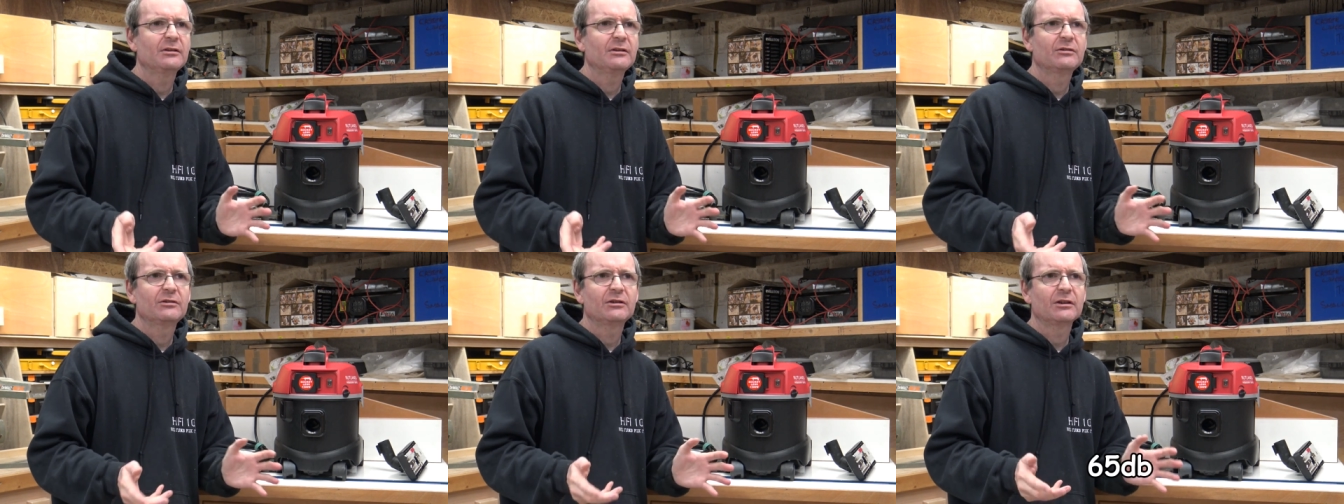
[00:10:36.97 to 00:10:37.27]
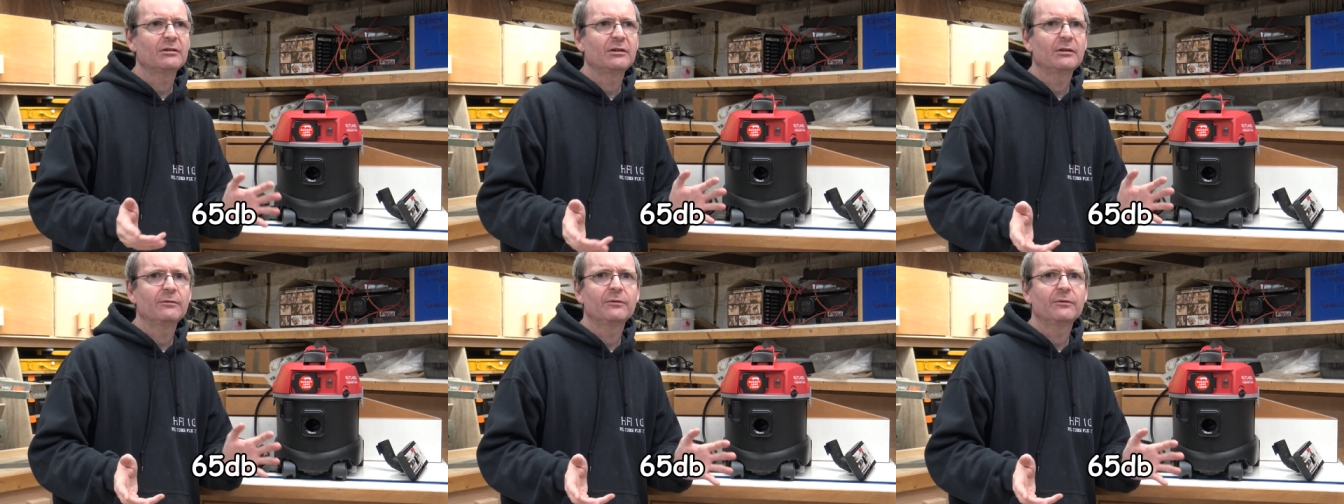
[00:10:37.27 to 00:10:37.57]

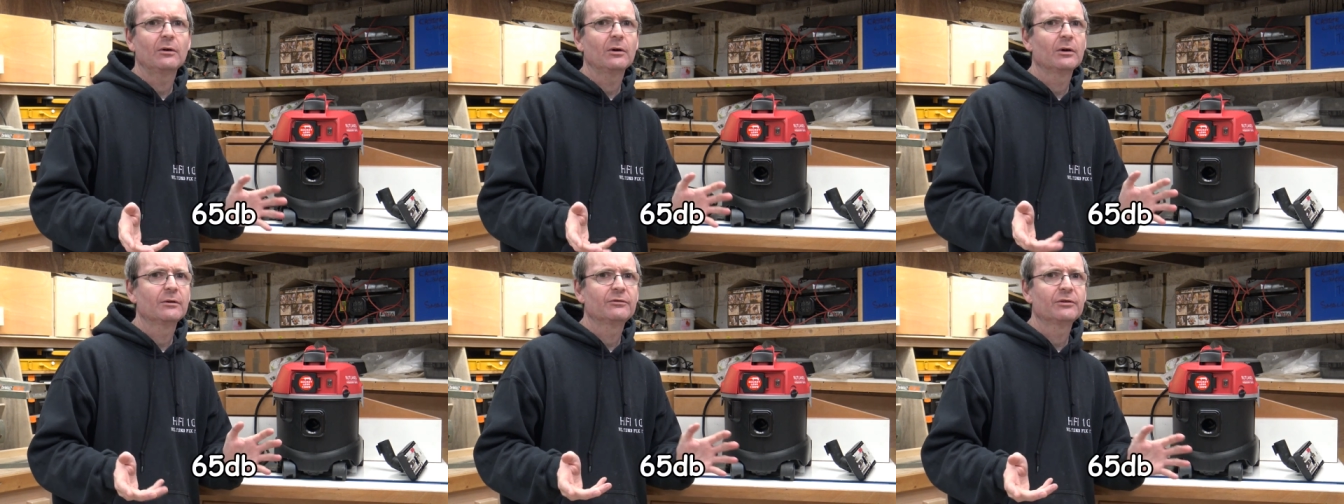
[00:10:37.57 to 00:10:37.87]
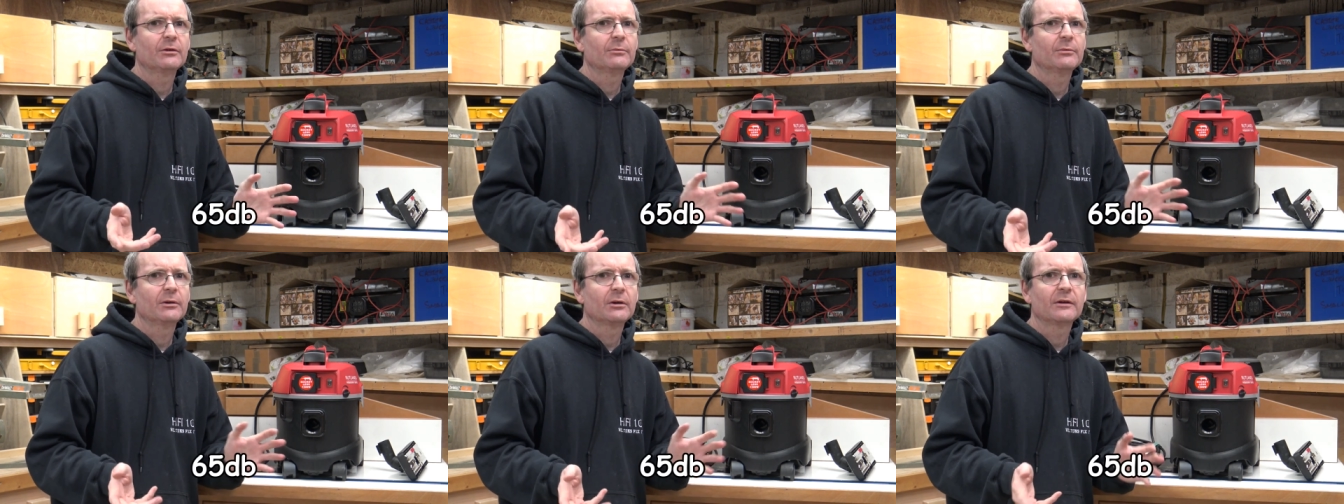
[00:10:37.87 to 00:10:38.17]
65,
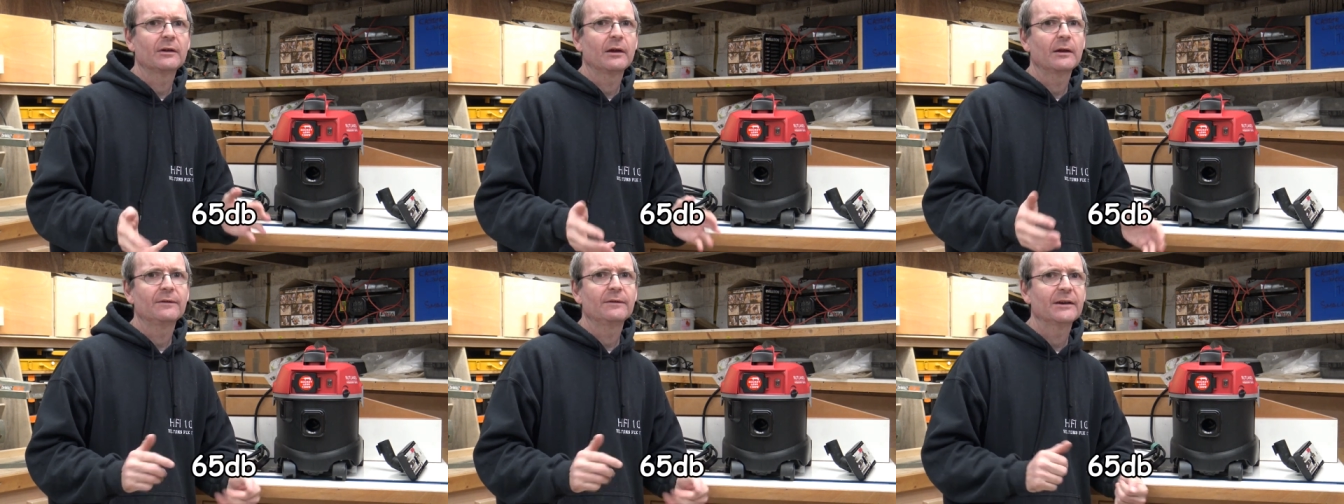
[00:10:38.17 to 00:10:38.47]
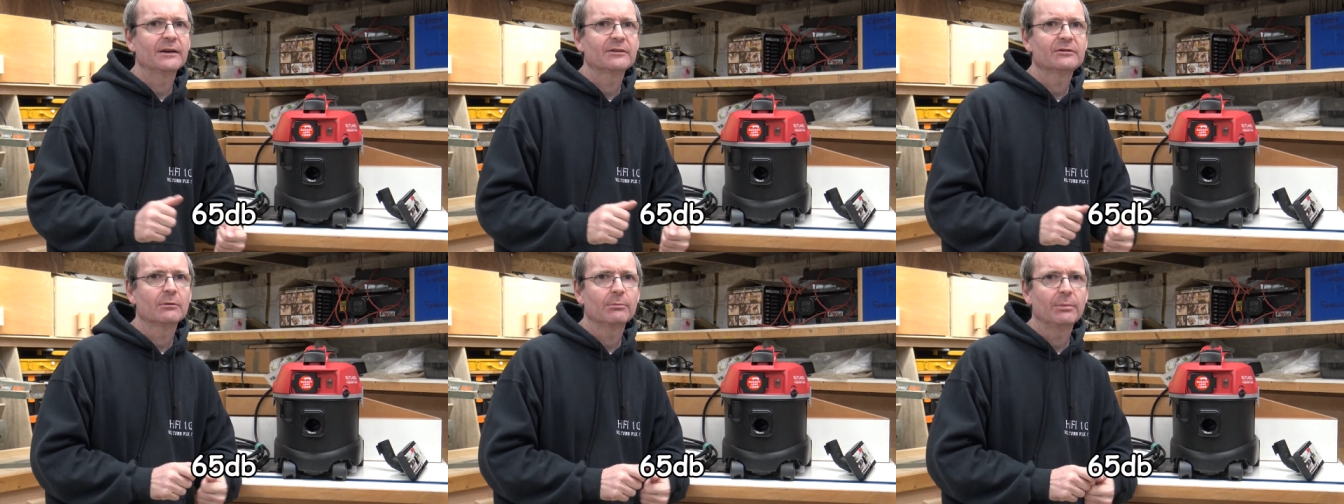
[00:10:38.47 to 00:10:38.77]
something like that
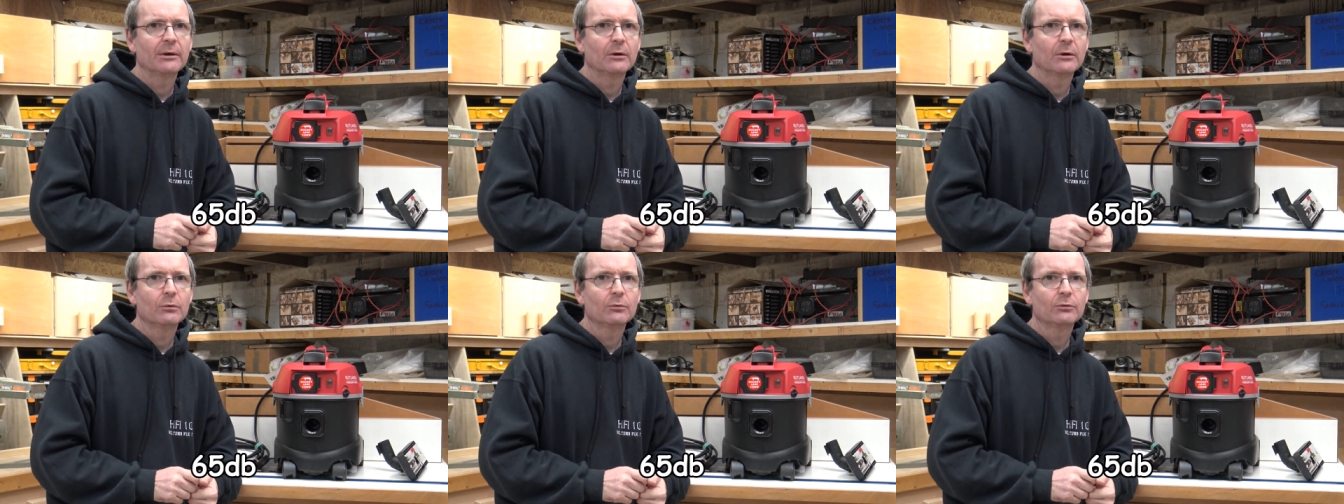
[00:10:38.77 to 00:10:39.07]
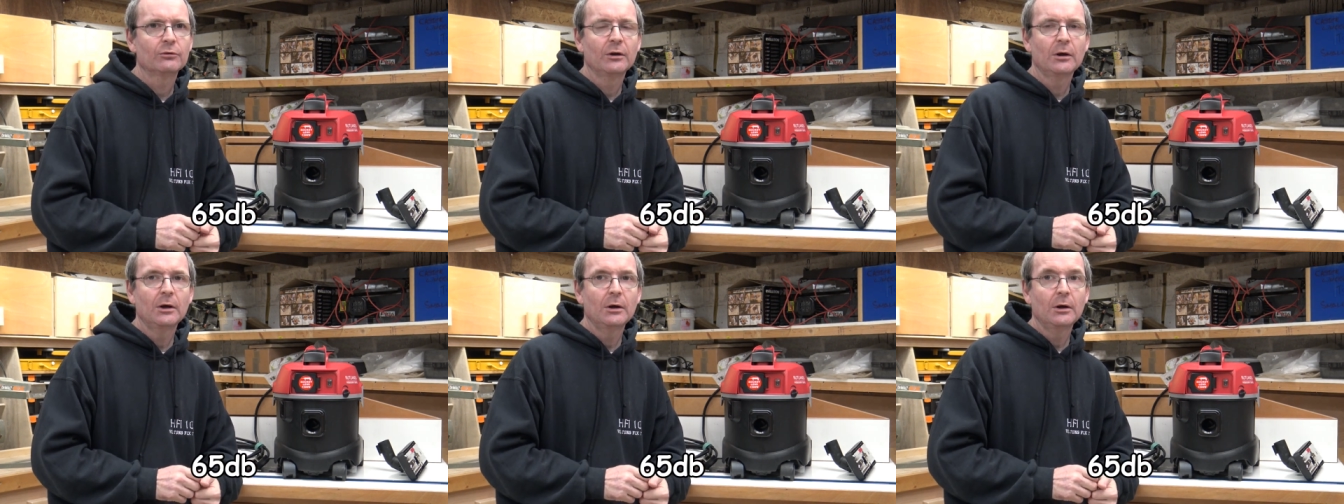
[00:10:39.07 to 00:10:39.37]
decibels.